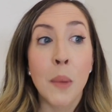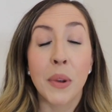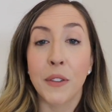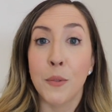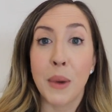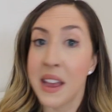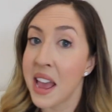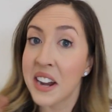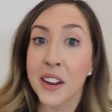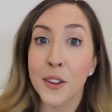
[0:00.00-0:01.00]
but if you buy
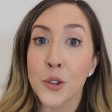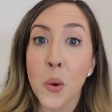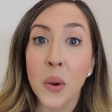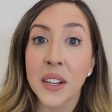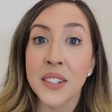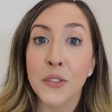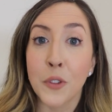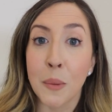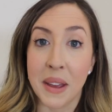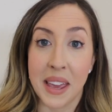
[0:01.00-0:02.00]
any other toys
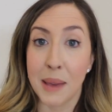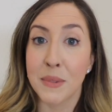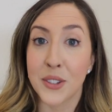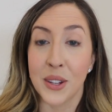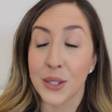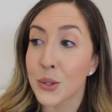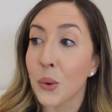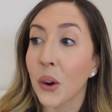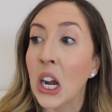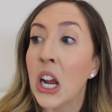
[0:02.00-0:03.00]
from my Amazon
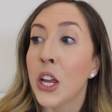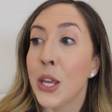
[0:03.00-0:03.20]
store,